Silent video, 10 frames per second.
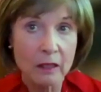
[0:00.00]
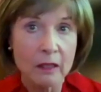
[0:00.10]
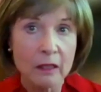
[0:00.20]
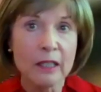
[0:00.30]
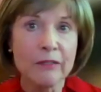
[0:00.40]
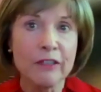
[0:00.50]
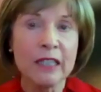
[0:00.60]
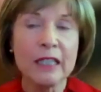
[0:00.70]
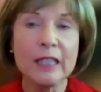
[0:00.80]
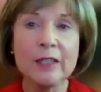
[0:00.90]
living
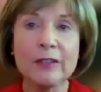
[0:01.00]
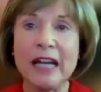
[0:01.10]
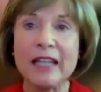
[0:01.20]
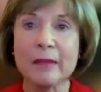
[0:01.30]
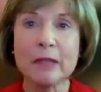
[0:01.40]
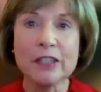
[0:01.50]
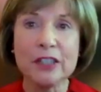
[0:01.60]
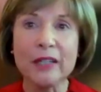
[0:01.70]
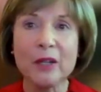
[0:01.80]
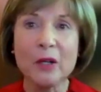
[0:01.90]
here at the place
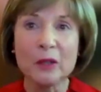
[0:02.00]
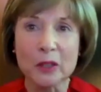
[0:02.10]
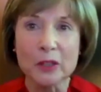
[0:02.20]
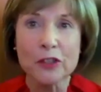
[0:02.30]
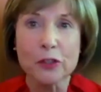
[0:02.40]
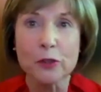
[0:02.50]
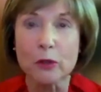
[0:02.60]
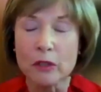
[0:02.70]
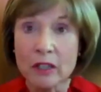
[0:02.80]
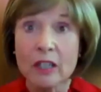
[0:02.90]
I call Earth School.
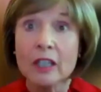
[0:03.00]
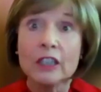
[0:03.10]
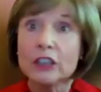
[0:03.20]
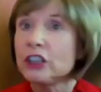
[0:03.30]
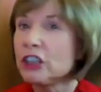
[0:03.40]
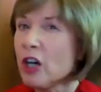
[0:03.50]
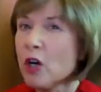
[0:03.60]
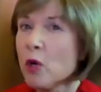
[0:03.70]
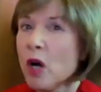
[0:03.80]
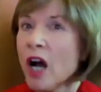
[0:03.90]

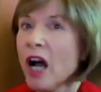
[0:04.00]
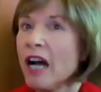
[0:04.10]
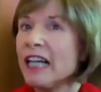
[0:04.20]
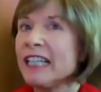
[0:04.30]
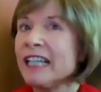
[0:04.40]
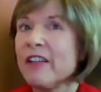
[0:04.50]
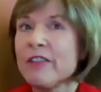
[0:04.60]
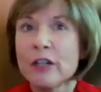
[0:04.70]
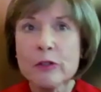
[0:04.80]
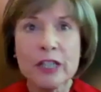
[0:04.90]
So
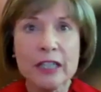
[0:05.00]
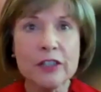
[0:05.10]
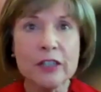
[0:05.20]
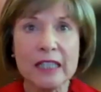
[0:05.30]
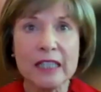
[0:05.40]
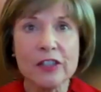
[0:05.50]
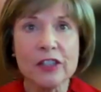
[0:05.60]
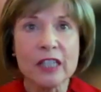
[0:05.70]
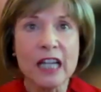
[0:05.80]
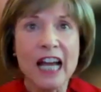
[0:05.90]
those entities,
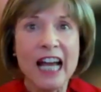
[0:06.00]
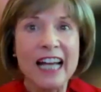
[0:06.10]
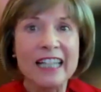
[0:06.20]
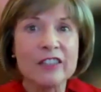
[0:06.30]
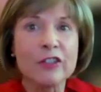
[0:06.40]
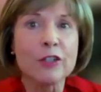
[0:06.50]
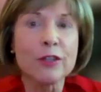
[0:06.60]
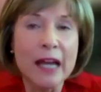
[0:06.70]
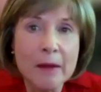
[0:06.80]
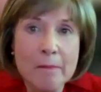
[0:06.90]
to
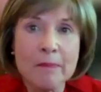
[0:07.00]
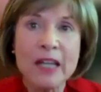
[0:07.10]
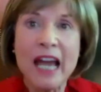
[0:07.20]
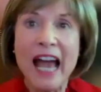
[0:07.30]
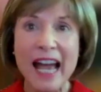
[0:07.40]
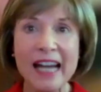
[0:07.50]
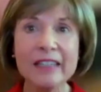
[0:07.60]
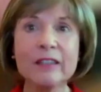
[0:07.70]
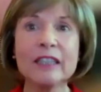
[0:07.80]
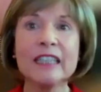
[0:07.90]
them,
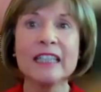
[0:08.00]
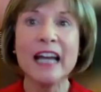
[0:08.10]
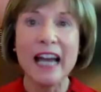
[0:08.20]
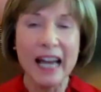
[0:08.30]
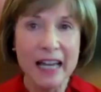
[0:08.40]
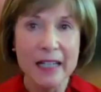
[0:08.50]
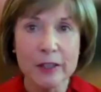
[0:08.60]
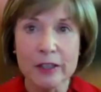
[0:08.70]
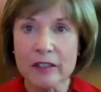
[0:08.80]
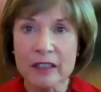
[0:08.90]
handling
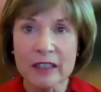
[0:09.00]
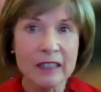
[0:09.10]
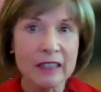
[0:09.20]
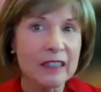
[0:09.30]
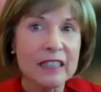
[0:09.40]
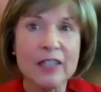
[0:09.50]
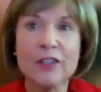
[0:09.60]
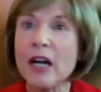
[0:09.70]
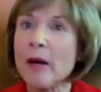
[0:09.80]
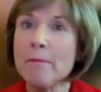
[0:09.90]
anger is
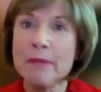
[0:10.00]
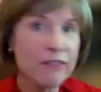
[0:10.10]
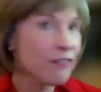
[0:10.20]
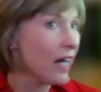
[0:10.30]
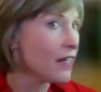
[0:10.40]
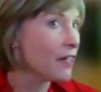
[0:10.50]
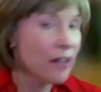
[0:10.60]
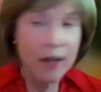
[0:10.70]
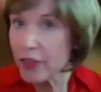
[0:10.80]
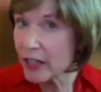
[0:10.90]
a big fat
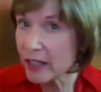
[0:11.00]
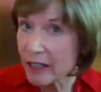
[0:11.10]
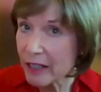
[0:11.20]
nothing.